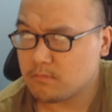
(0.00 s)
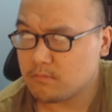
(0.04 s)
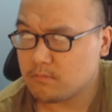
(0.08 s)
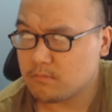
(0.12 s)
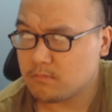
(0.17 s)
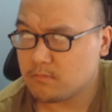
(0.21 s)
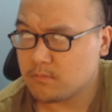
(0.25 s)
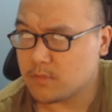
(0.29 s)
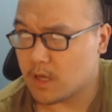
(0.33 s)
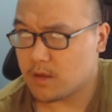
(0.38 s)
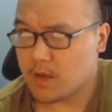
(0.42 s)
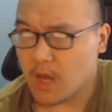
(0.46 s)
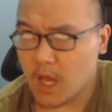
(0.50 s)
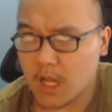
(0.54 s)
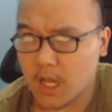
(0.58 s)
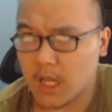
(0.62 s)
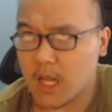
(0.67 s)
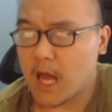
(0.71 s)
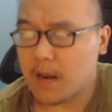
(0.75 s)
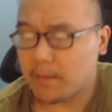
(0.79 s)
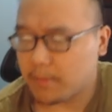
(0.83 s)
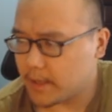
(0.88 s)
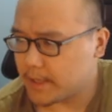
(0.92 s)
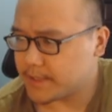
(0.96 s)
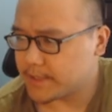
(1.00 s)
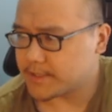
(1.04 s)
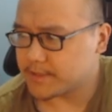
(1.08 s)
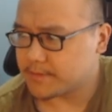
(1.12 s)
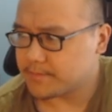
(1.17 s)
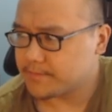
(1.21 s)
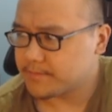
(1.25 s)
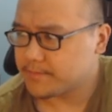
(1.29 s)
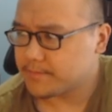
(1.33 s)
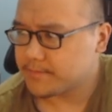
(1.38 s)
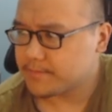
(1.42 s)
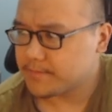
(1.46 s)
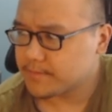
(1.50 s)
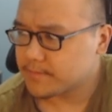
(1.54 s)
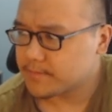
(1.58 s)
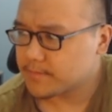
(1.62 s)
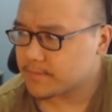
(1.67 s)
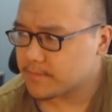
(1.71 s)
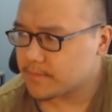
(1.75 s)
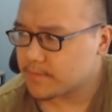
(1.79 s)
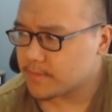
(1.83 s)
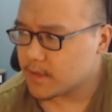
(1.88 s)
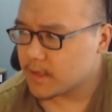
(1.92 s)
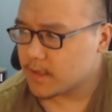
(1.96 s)
Yeah, you got a lot of places.
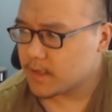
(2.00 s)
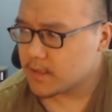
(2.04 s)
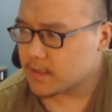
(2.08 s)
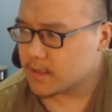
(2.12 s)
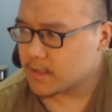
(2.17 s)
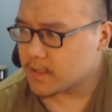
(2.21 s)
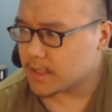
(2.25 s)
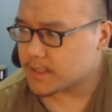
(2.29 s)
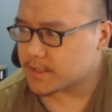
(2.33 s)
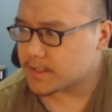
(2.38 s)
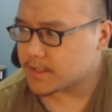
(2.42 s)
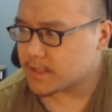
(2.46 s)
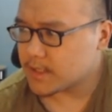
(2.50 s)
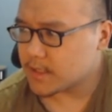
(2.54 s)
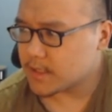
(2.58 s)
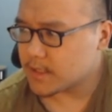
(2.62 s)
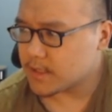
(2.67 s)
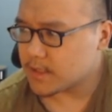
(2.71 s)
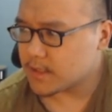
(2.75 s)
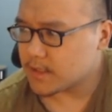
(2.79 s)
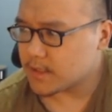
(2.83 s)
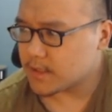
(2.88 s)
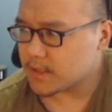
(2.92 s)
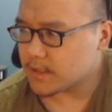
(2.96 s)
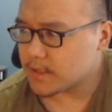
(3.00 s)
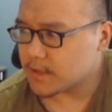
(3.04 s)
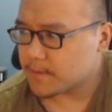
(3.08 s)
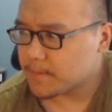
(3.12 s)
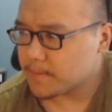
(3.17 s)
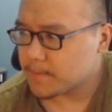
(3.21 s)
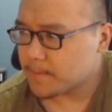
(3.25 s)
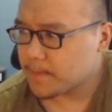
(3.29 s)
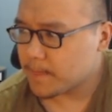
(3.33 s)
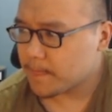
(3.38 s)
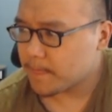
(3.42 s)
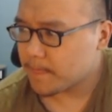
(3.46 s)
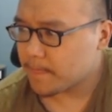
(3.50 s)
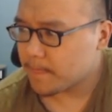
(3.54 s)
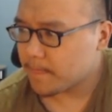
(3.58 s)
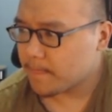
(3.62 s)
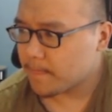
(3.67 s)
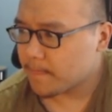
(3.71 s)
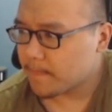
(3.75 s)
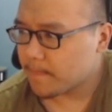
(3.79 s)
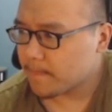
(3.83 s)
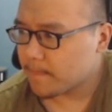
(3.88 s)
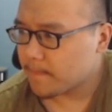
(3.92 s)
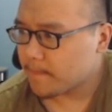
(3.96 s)
Let's see.
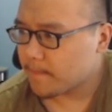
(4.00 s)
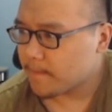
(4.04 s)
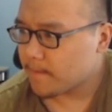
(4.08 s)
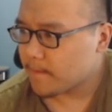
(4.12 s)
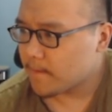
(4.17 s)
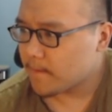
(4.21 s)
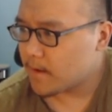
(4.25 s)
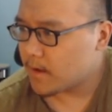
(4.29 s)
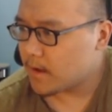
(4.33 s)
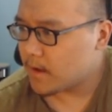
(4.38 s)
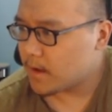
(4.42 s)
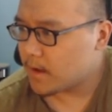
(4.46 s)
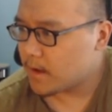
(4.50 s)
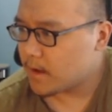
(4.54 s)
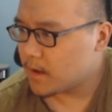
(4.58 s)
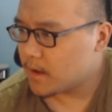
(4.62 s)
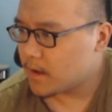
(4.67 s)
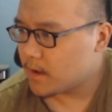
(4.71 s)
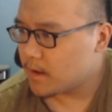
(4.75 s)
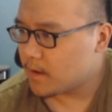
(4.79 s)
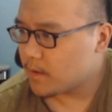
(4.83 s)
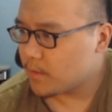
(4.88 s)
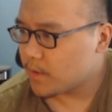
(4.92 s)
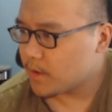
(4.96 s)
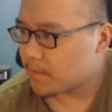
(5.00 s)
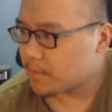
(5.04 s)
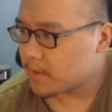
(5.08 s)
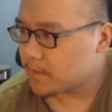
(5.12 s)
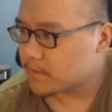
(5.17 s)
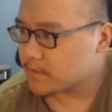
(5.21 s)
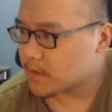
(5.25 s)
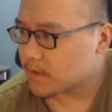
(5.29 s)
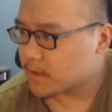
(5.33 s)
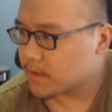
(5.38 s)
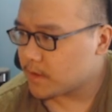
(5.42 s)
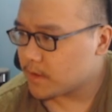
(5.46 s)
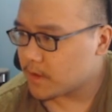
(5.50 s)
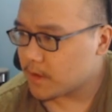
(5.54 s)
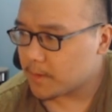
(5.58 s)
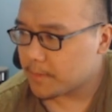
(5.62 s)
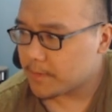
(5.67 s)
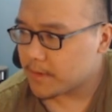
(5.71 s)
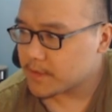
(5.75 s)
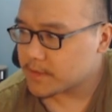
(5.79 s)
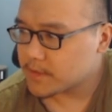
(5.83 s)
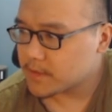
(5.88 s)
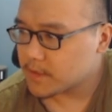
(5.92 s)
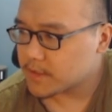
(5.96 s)
We have players looking at a lot of
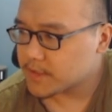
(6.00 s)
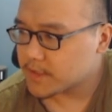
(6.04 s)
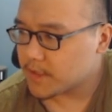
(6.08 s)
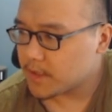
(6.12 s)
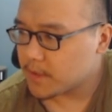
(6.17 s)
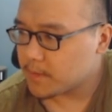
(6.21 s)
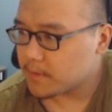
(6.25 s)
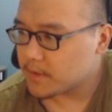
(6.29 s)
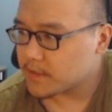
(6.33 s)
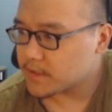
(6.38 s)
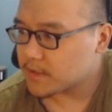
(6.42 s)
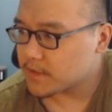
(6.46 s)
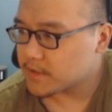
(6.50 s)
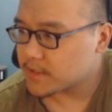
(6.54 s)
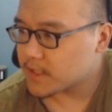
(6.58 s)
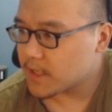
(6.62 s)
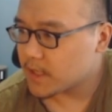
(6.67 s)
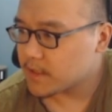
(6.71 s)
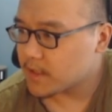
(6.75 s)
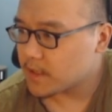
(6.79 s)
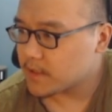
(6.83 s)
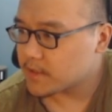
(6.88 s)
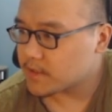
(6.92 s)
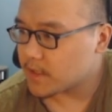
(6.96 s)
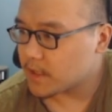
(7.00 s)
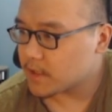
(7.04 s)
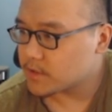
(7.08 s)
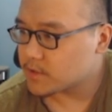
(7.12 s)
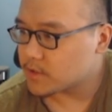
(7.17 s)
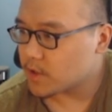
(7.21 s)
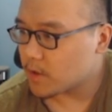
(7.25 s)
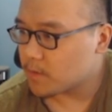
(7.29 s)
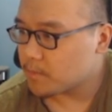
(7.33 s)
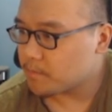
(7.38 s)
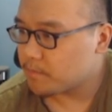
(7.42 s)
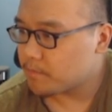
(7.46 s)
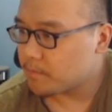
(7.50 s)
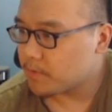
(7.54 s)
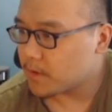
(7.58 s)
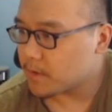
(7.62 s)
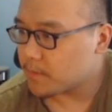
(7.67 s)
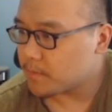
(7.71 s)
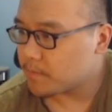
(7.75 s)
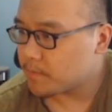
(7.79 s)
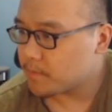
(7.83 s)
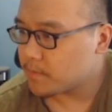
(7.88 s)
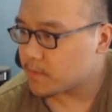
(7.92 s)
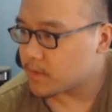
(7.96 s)
places. Please understand this and don't
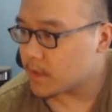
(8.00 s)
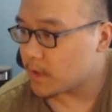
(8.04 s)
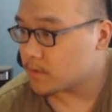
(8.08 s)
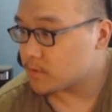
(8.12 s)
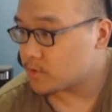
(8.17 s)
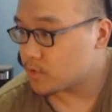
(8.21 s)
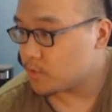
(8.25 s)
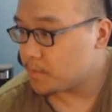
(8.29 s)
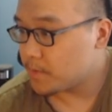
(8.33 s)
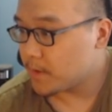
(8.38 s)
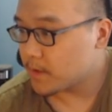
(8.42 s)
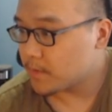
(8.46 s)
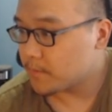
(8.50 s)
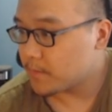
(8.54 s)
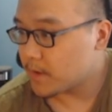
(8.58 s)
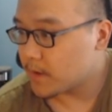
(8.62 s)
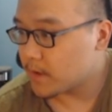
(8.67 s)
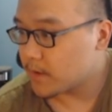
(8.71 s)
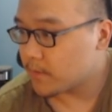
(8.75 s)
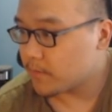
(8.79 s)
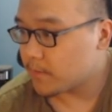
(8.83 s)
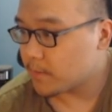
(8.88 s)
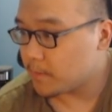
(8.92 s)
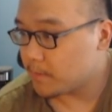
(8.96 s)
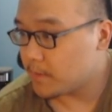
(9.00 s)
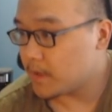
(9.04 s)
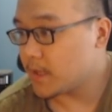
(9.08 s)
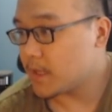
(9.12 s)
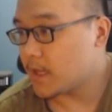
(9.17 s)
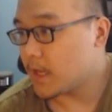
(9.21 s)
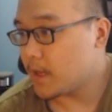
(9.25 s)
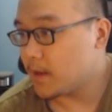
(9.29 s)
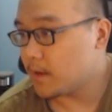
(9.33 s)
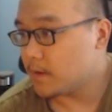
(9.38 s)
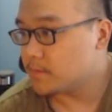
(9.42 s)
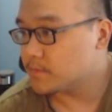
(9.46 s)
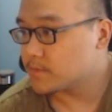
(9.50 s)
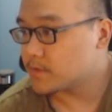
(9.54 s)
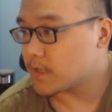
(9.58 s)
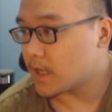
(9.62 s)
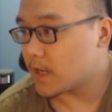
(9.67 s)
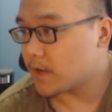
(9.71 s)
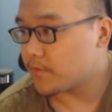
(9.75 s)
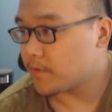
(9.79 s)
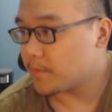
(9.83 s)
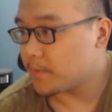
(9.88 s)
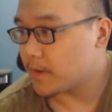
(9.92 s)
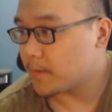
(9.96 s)
do ping mini games.
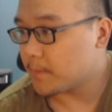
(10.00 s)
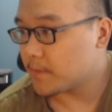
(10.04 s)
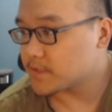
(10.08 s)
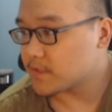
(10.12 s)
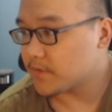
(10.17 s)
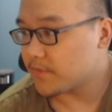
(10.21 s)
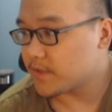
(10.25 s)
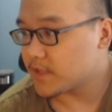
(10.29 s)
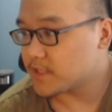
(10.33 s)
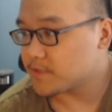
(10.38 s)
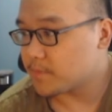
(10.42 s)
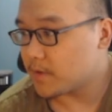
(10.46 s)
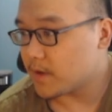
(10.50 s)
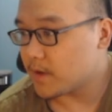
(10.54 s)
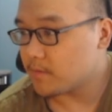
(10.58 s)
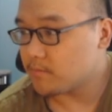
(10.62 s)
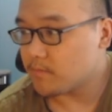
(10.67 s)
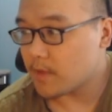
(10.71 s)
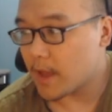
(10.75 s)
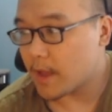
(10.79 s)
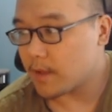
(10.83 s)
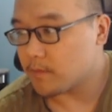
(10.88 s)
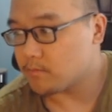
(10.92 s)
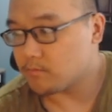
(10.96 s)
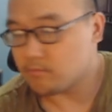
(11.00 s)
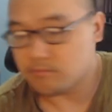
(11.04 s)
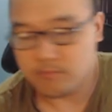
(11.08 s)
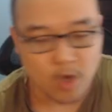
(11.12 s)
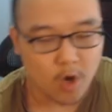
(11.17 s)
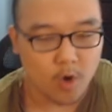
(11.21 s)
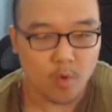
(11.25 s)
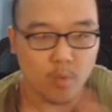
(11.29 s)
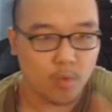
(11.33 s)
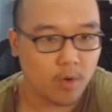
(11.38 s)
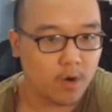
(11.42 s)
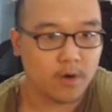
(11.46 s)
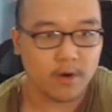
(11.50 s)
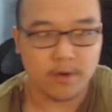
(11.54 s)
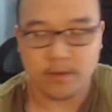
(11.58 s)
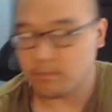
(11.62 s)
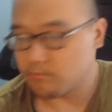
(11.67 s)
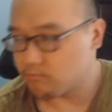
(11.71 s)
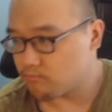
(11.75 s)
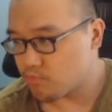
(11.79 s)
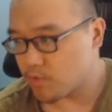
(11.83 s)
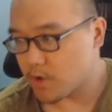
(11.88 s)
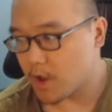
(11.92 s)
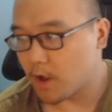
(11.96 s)
Kind of repeating myself at this point. Yeah, don't worry.
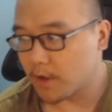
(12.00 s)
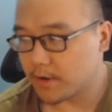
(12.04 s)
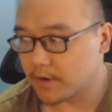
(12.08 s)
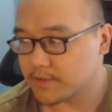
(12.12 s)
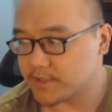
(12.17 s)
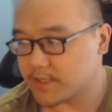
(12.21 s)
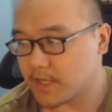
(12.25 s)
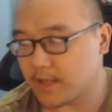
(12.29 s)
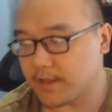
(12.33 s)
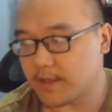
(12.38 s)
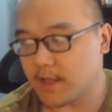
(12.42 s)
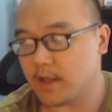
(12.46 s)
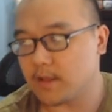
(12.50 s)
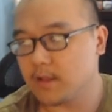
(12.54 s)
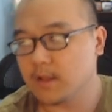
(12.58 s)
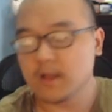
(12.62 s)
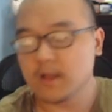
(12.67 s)
We all understand that.